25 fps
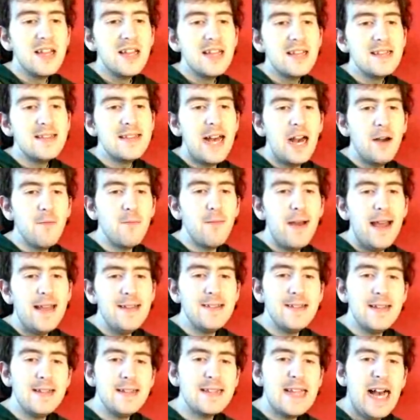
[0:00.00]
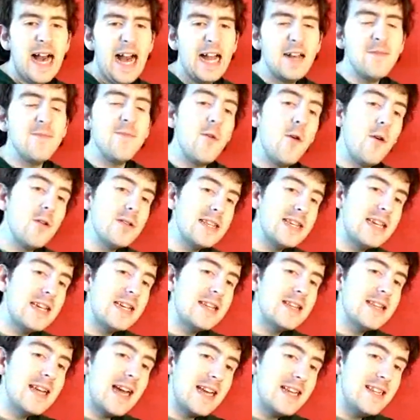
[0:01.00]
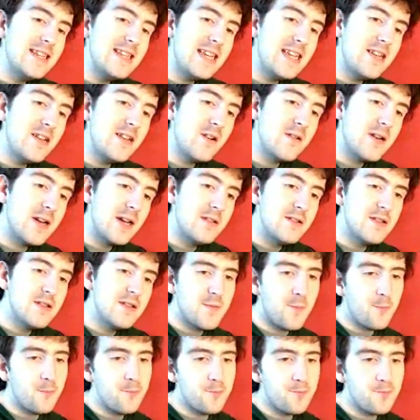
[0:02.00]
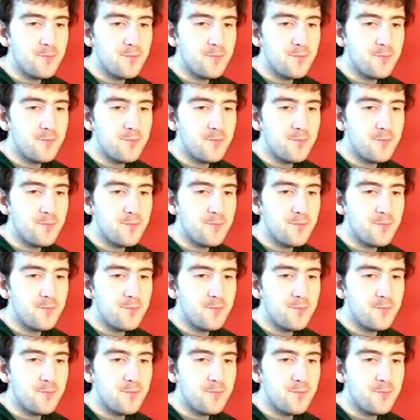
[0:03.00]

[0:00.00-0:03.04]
Southwestern salad, €14.90.